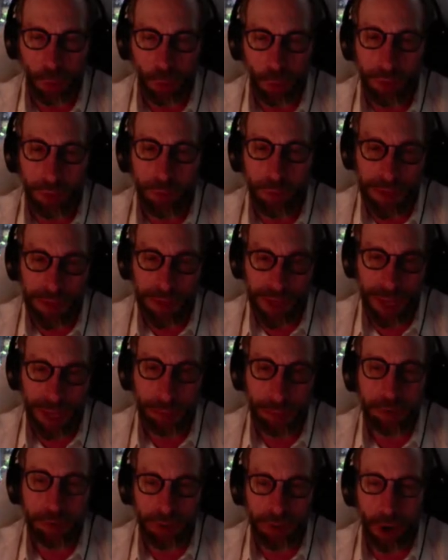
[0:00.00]
we would be
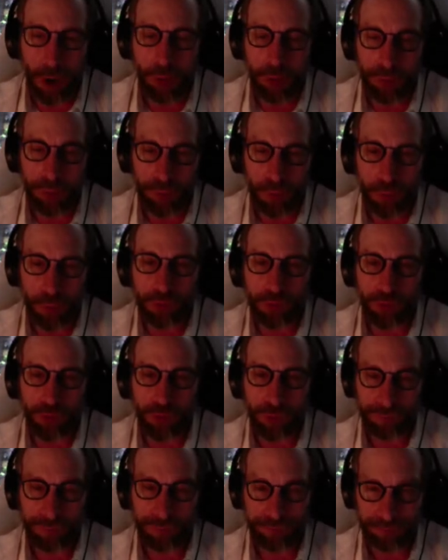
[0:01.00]
able to know the future.